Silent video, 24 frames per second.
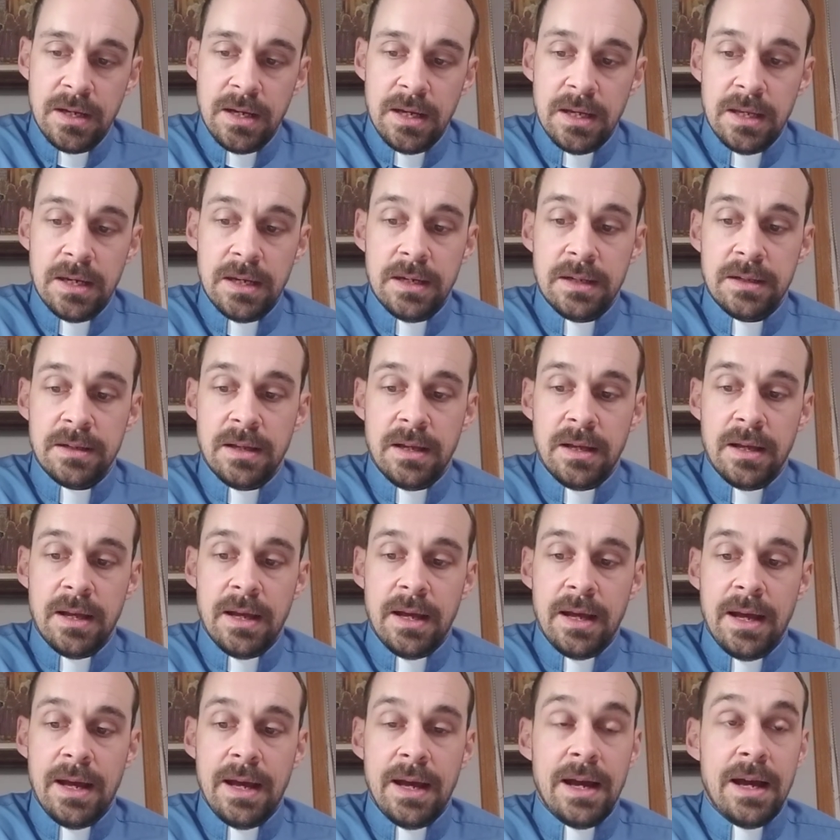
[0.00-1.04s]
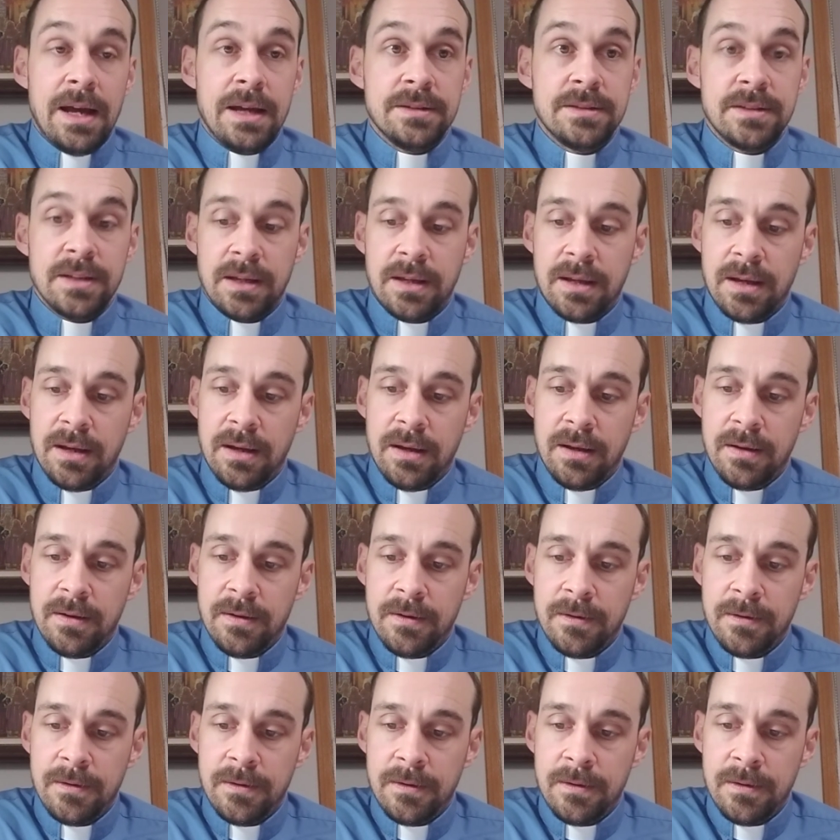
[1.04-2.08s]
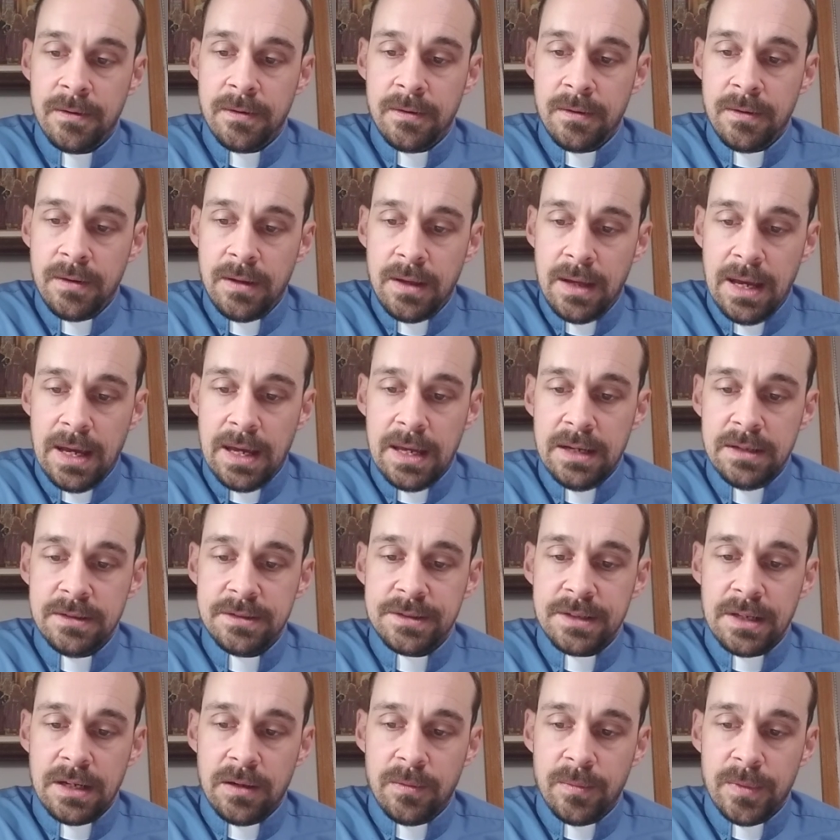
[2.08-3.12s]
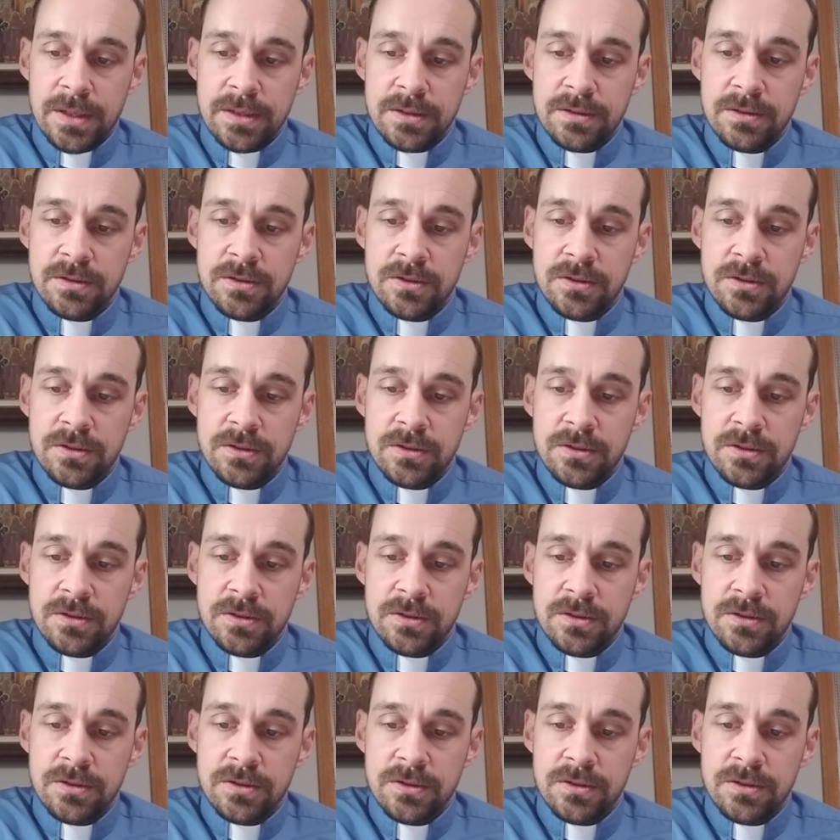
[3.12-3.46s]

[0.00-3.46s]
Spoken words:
and in Azekah and its settlements.